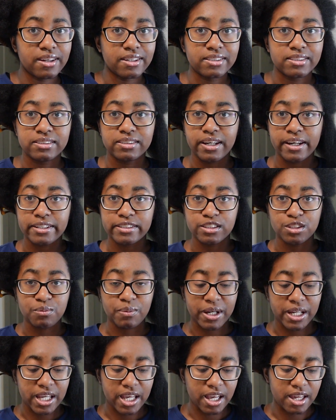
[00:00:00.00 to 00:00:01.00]
as tight to
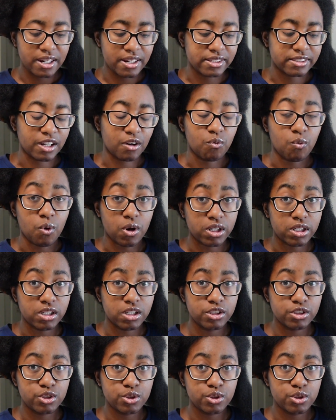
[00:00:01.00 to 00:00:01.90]
my head as I wanted it